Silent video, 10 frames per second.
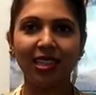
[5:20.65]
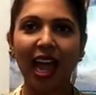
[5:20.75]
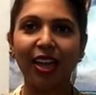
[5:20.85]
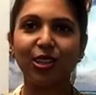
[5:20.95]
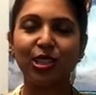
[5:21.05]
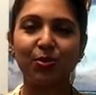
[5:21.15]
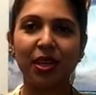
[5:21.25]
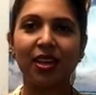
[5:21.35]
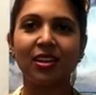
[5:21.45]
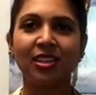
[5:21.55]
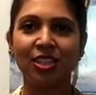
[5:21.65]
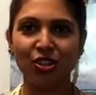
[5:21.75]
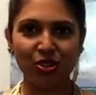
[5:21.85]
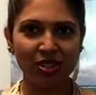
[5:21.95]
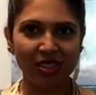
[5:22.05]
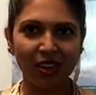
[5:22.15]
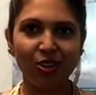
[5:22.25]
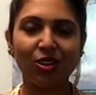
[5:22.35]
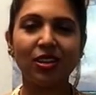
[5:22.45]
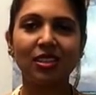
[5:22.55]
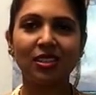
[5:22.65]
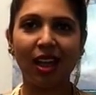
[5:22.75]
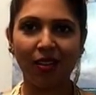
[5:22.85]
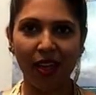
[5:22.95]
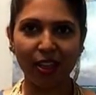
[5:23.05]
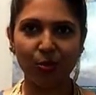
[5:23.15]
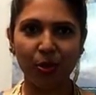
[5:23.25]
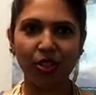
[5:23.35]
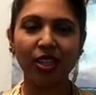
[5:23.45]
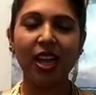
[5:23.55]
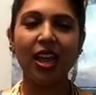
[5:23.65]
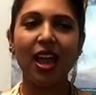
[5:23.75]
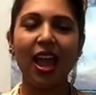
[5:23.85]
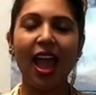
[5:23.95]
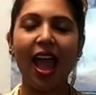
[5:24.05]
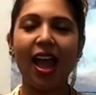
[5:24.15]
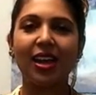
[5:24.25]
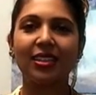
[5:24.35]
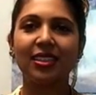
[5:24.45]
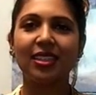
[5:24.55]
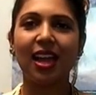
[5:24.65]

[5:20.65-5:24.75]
I used to be an interior designer and a style expert, and